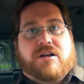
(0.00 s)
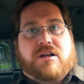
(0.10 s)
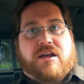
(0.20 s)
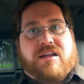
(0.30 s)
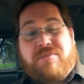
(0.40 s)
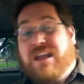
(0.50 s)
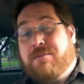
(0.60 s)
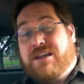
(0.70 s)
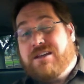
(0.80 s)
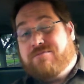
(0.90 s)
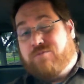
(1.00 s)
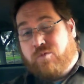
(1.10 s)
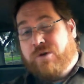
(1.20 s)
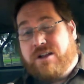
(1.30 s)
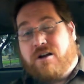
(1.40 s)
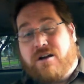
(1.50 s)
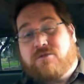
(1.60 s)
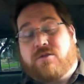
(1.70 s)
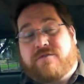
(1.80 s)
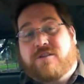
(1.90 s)
and maybe really
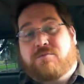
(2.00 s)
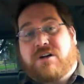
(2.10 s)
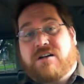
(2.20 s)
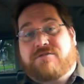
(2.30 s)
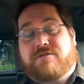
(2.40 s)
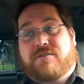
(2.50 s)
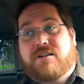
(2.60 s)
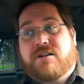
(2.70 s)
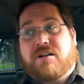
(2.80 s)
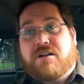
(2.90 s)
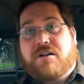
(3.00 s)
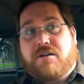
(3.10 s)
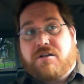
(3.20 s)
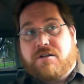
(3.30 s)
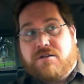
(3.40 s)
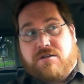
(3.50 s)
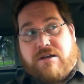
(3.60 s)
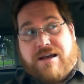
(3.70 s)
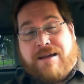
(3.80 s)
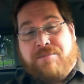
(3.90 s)
hardcore film buff,
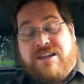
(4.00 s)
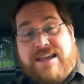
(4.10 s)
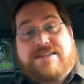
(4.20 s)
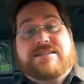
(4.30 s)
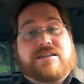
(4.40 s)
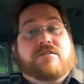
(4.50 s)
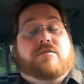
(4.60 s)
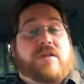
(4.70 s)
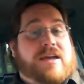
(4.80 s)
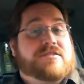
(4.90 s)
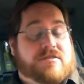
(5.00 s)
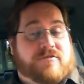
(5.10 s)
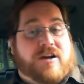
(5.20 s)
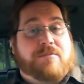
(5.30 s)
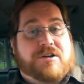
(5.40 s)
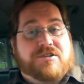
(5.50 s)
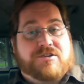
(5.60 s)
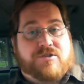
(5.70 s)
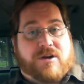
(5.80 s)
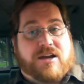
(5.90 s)
I'm guessing you'll actually very much
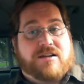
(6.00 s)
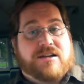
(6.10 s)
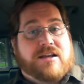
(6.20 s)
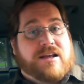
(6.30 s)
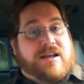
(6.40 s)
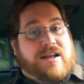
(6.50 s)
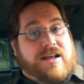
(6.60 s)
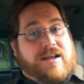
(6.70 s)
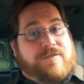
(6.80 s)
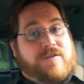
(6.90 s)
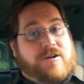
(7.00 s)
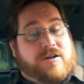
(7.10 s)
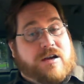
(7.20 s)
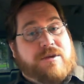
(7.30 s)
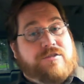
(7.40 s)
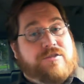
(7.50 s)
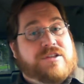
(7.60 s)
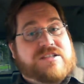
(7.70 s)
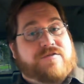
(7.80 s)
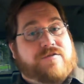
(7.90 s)
enjoy it. If you're coming to
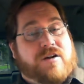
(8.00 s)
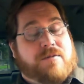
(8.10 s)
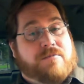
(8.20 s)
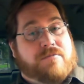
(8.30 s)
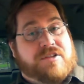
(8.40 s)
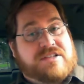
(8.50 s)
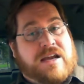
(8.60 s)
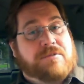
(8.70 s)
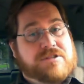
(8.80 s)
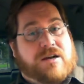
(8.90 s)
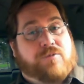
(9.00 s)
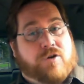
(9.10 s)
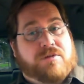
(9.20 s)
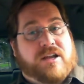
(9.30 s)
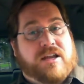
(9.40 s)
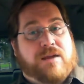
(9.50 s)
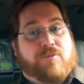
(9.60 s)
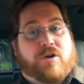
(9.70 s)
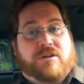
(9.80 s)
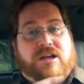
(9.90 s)
this from the tabletop role-playing
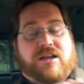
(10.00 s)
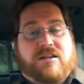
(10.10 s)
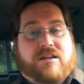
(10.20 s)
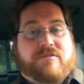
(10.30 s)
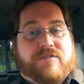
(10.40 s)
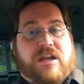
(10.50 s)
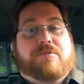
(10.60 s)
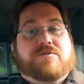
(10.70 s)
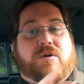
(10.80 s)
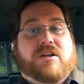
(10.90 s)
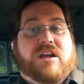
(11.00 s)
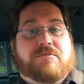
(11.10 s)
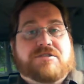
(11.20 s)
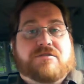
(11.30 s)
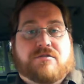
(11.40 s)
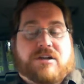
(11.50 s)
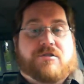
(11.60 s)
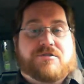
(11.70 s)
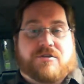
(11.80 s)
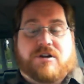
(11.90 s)
game world and the love of Gamers 1 and Gamers 2 and
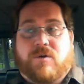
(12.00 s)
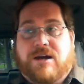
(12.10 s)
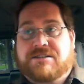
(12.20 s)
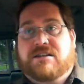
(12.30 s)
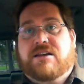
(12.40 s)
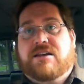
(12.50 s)
or Journey Quest,